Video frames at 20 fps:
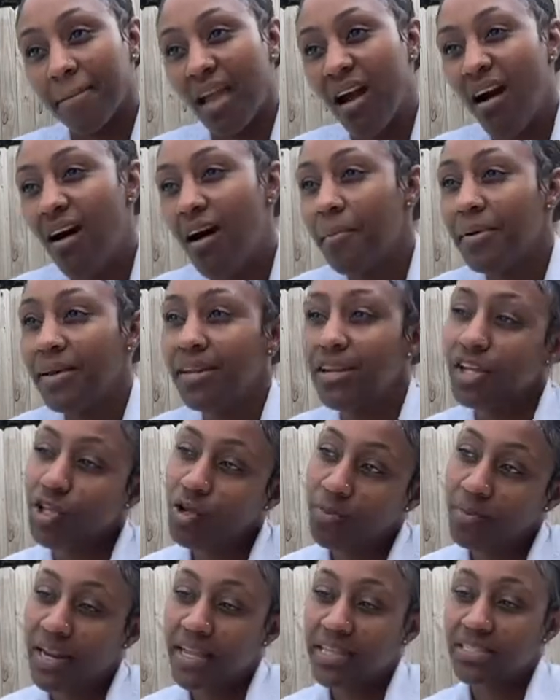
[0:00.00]
It
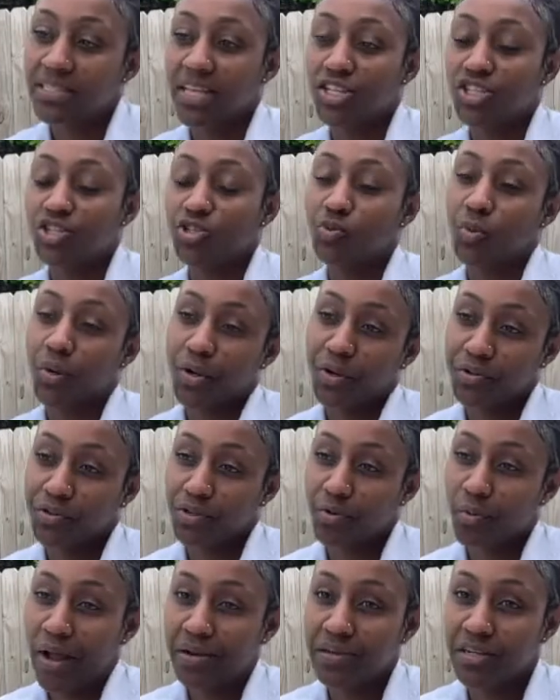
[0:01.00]
accumulates as you work
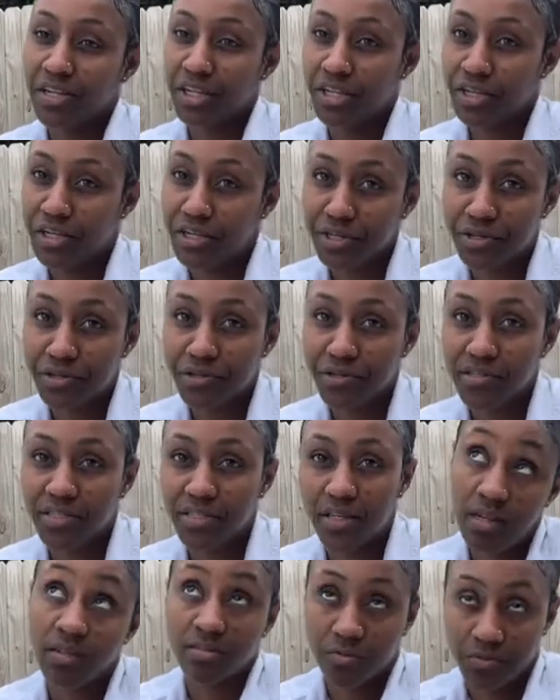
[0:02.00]
throughout the years
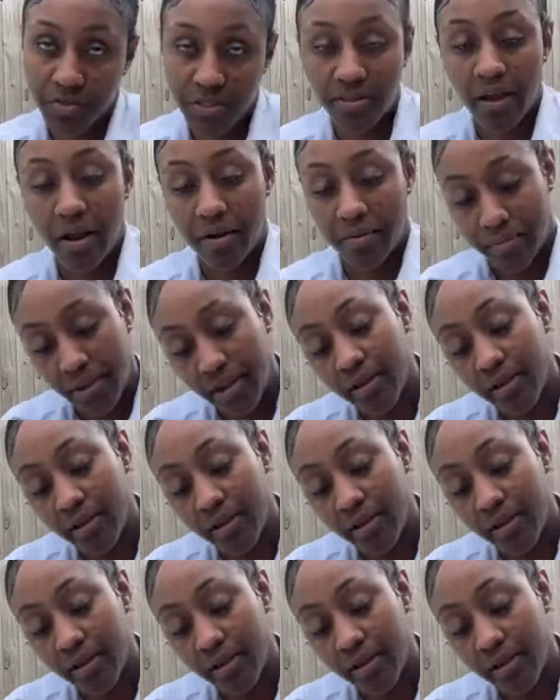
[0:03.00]
and it's a retirement.